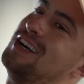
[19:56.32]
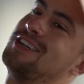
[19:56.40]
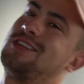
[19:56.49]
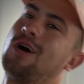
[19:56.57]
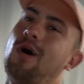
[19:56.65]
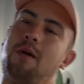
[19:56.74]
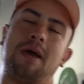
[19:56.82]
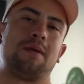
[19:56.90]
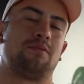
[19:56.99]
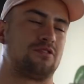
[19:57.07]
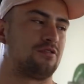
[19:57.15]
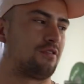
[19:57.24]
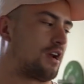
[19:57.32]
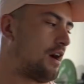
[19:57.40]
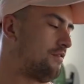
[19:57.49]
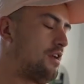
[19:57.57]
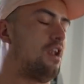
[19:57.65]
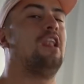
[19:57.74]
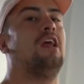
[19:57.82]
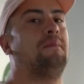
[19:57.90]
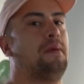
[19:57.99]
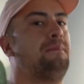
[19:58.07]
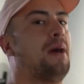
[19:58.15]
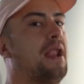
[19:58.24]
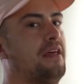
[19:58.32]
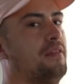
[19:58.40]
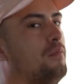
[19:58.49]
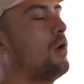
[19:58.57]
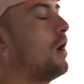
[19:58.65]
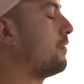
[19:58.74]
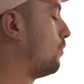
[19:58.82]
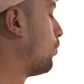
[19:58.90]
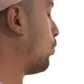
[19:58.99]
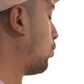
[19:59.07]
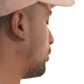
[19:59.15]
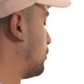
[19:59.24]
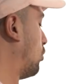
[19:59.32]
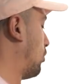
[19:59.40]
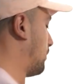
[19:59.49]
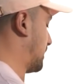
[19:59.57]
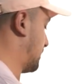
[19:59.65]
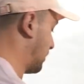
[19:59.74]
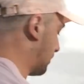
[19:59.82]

So I'm able to recover a little bit better than what I would normally do.